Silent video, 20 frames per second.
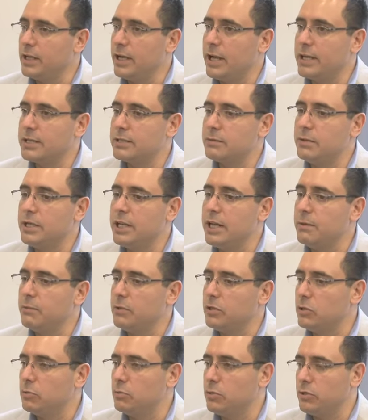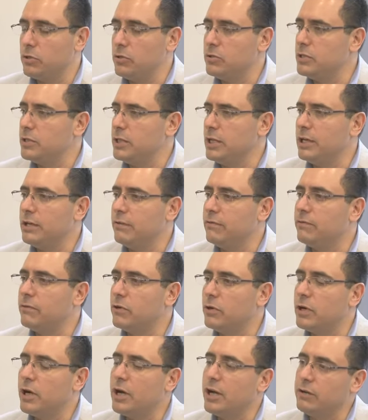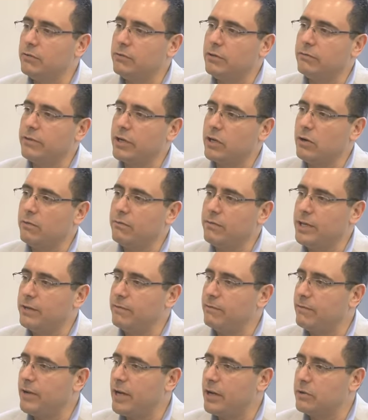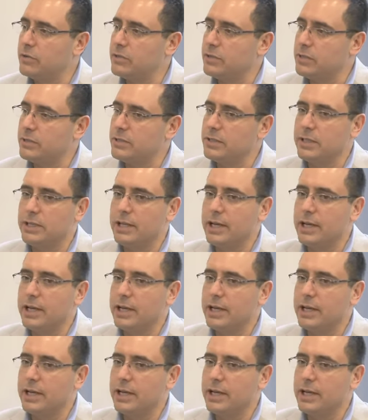has been able to produce nearly 400 recombinant viruses in